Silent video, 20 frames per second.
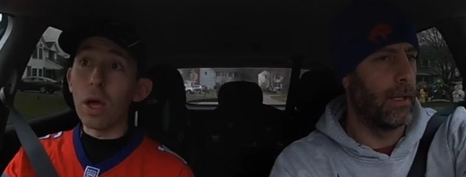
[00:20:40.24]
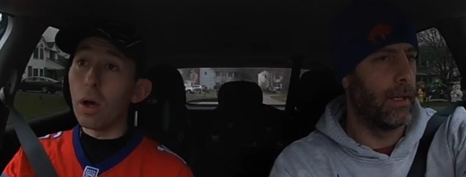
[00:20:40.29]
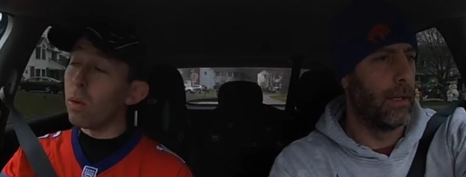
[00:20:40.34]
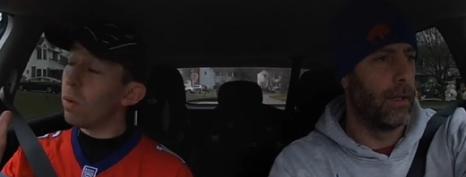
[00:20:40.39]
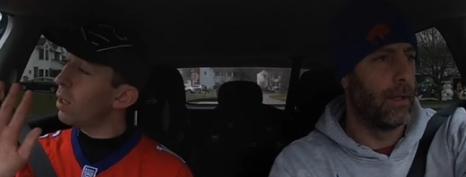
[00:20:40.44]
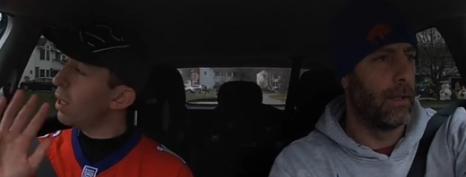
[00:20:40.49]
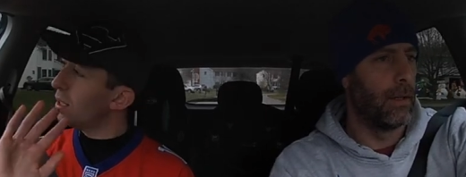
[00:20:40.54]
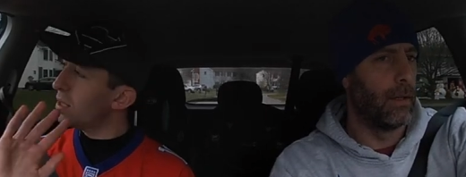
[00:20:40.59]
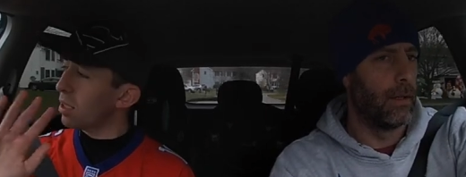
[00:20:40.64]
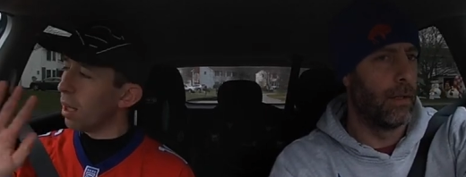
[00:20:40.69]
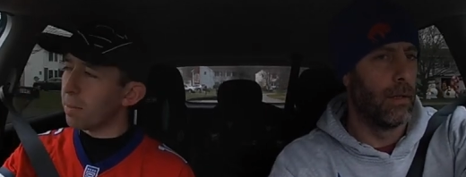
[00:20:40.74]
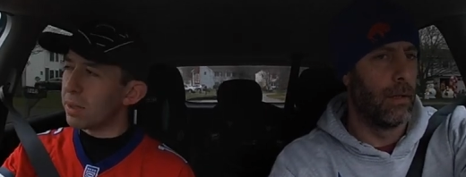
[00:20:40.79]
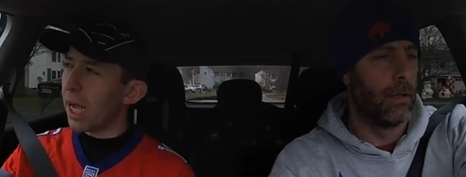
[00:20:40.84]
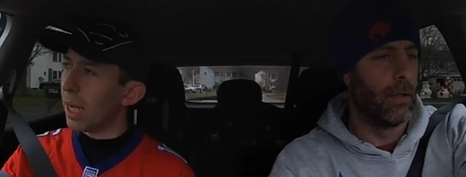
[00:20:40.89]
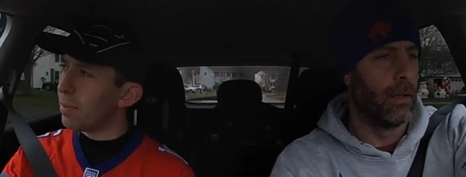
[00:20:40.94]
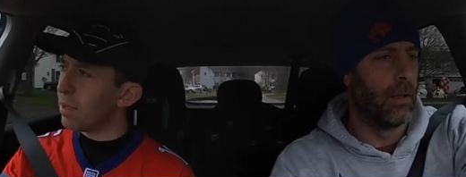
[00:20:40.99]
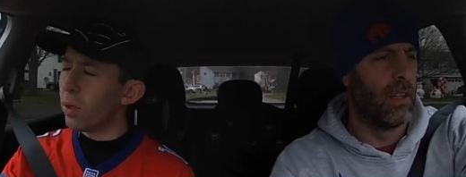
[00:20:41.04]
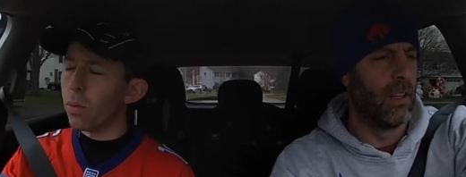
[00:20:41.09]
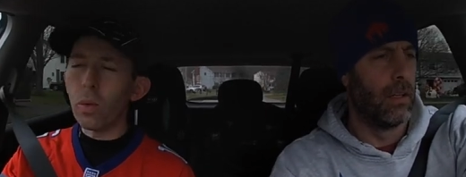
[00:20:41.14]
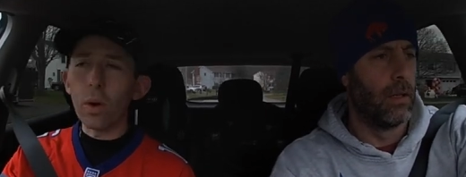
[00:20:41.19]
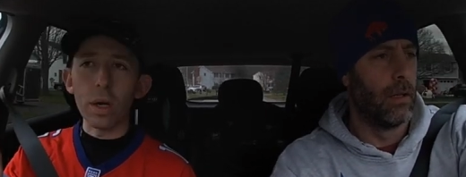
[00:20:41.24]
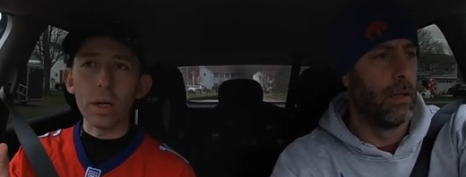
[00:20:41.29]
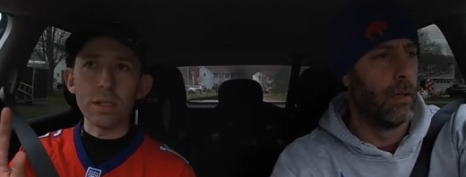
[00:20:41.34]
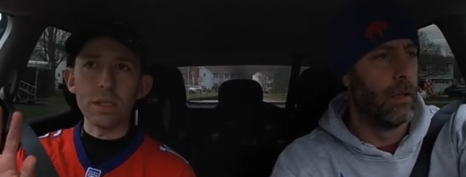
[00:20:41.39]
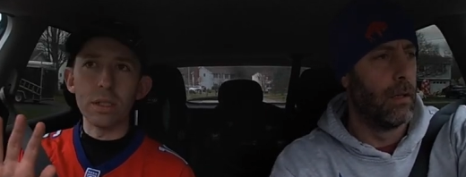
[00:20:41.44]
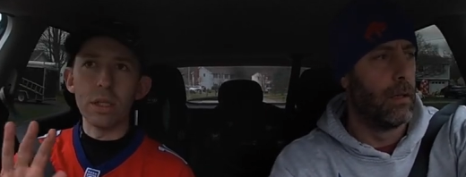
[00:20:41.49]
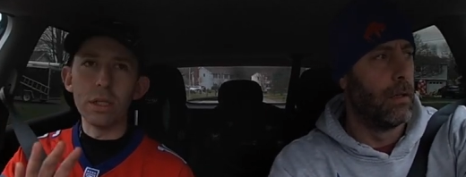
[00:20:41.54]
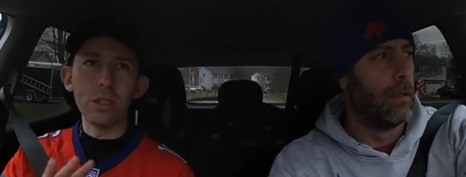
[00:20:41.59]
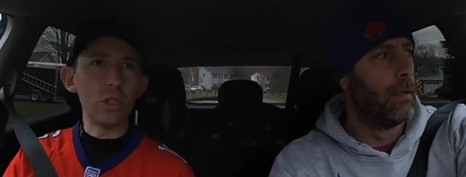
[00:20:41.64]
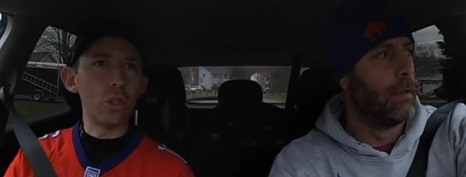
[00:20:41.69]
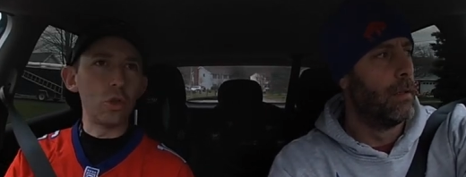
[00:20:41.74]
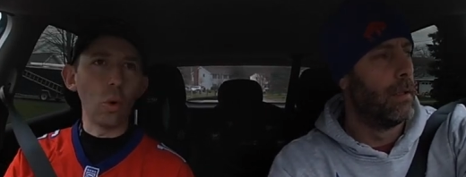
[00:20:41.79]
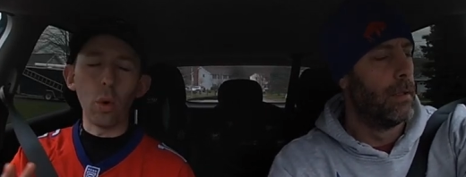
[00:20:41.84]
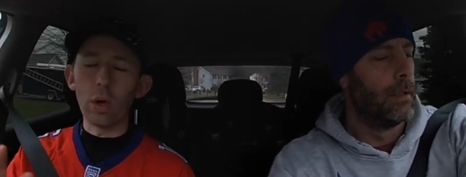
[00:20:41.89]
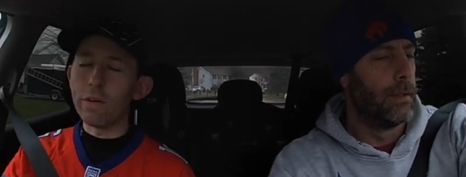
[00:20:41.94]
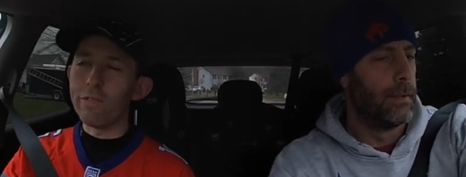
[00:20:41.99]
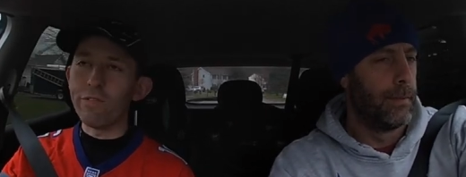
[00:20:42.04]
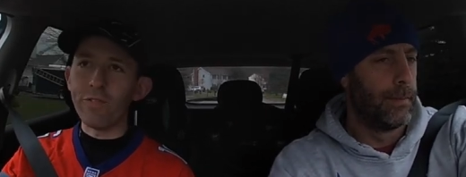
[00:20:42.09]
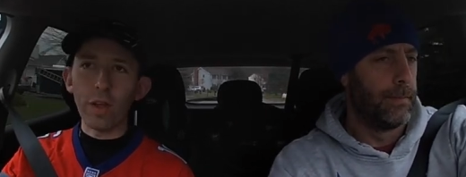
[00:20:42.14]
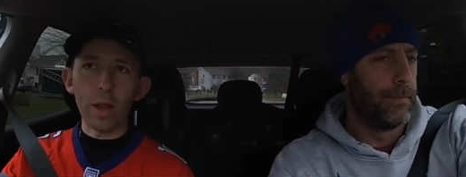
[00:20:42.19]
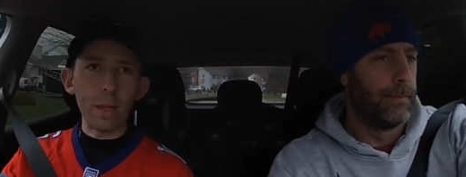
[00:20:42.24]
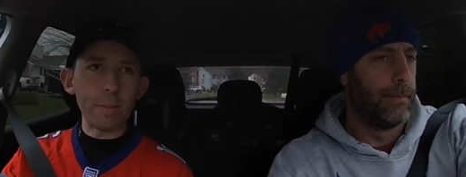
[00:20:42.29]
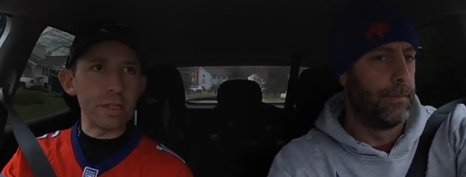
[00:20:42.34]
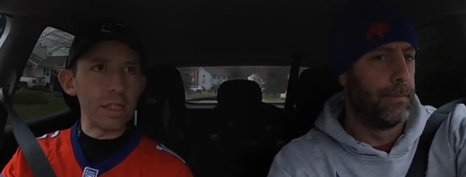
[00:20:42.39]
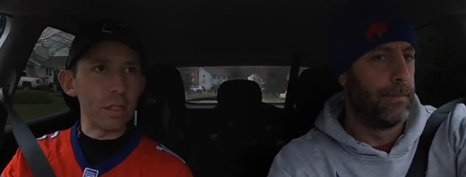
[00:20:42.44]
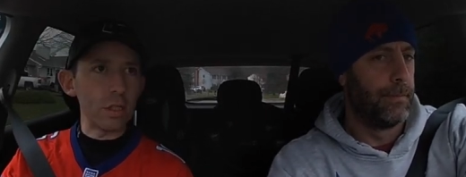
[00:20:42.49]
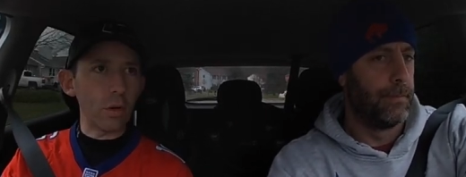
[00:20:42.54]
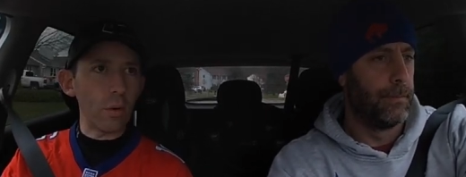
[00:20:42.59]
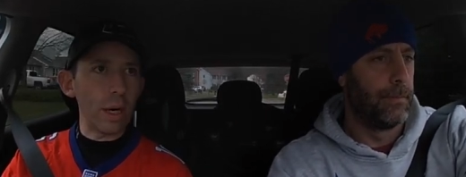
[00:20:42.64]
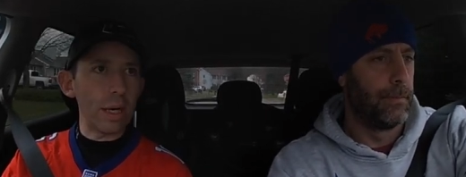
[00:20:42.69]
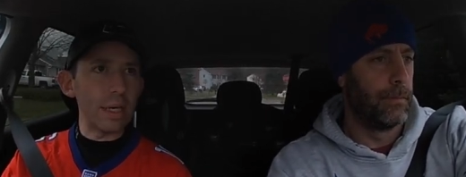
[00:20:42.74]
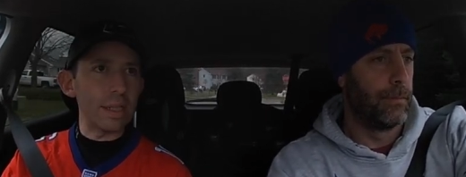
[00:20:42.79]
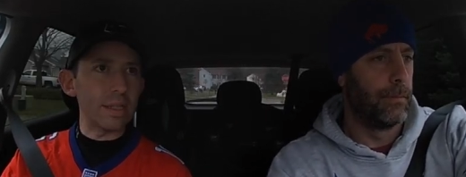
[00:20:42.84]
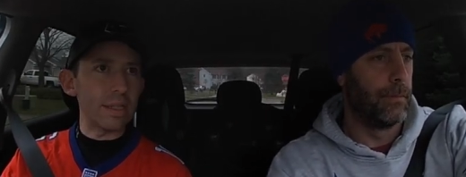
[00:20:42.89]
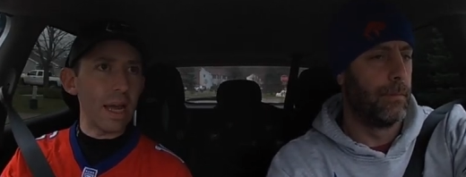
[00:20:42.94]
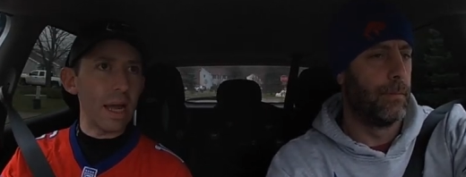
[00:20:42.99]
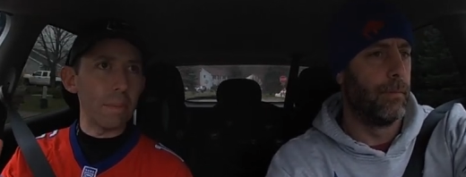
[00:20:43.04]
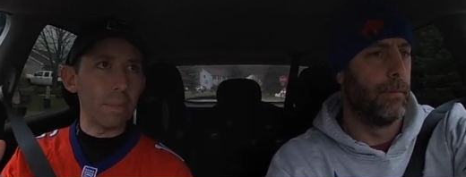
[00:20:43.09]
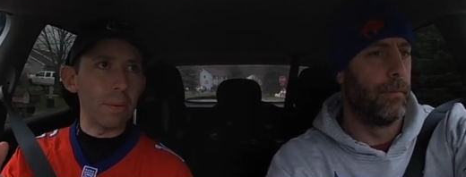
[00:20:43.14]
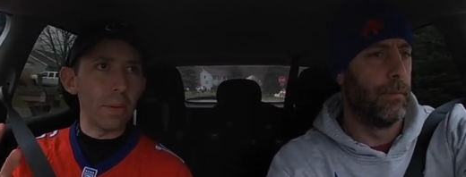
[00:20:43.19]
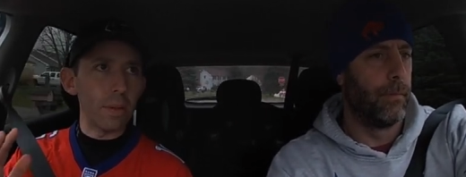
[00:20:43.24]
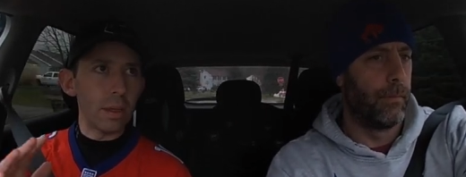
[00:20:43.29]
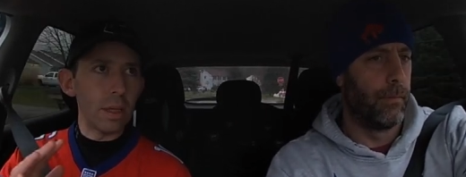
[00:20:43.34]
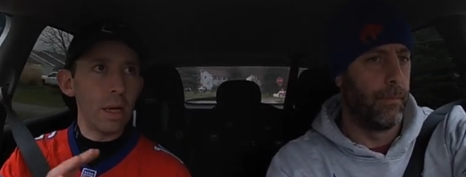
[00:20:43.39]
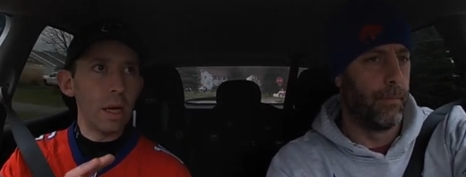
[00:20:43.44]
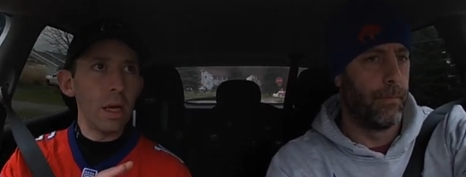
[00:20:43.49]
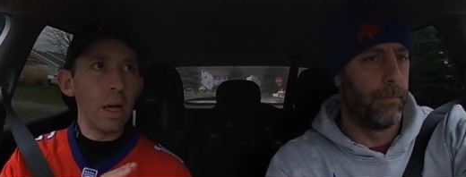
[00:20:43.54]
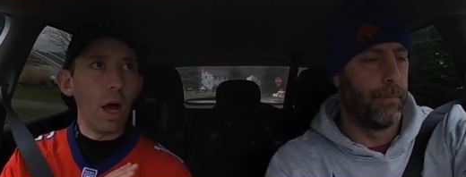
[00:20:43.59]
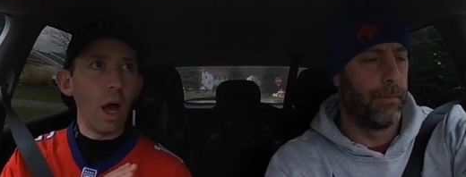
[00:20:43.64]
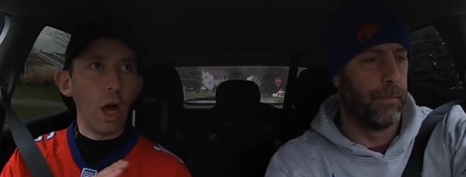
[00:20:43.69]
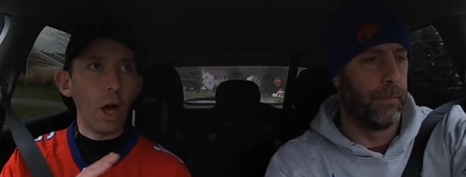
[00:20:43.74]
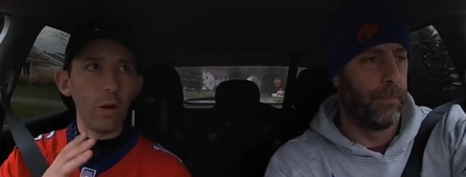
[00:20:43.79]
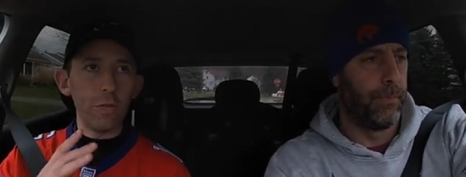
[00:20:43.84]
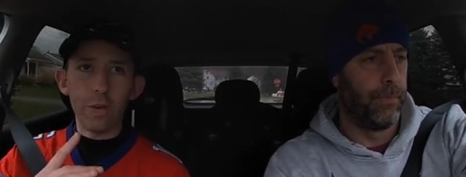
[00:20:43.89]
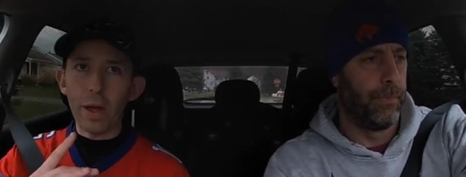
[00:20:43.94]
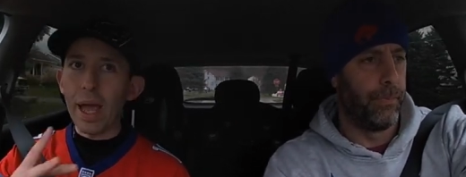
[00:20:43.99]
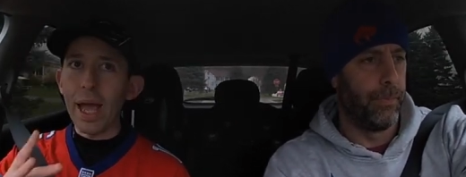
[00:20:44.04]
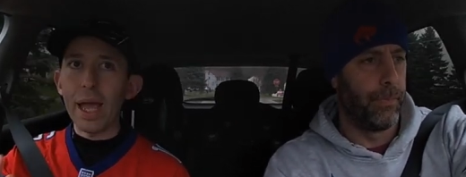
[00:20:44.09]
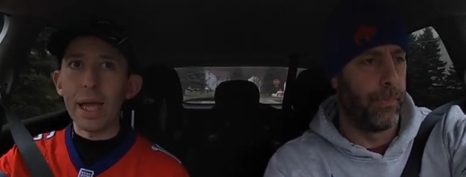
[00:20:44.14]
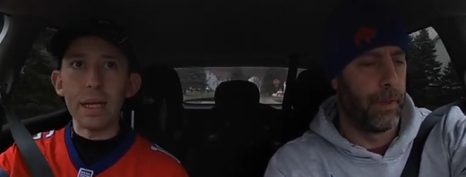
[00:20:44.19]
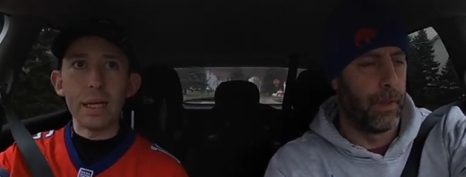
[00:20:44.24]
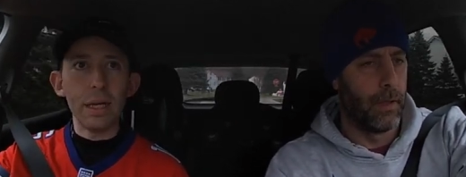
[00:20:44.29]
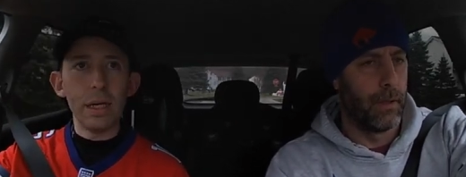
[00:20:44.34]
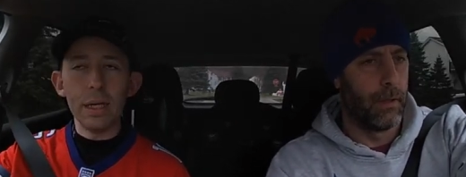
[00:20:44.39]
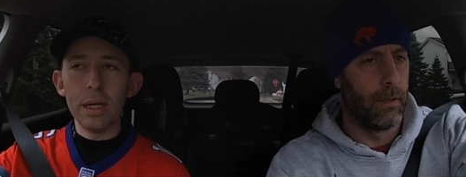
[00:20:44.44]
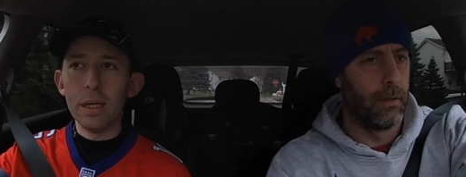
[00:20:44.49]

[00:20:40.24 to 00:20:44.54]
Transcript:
Speaker 1: though. Sometimes it works. Jordan Phillips is a great example of, hey,